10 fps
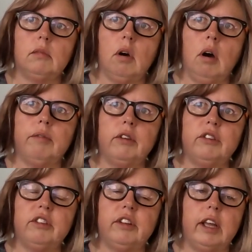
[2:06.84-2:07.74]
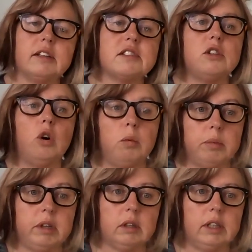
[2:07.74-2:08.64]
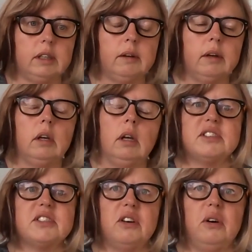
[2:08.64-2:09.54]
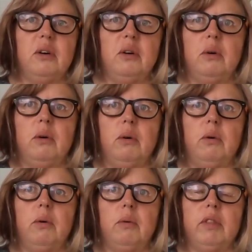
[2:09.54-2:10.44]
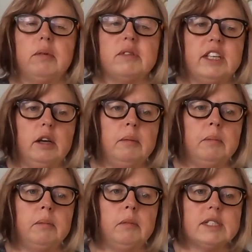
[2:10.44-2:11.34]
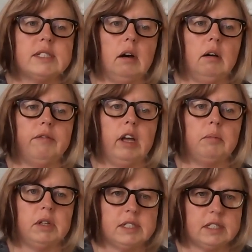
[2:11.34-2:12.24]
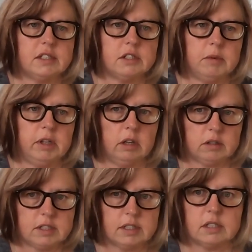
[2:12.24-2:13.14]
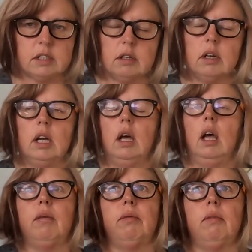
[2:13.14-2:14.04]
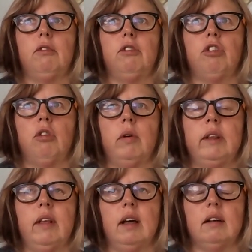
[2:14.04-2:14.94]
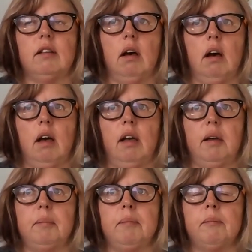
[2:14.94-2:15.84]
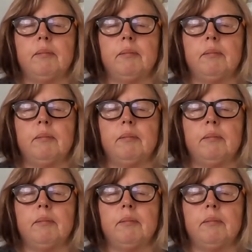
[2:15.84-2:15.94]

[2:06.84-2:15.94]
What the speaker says: offered to take us snowmobiling. So there was him, myself, and my sister, my younger sister. During that time,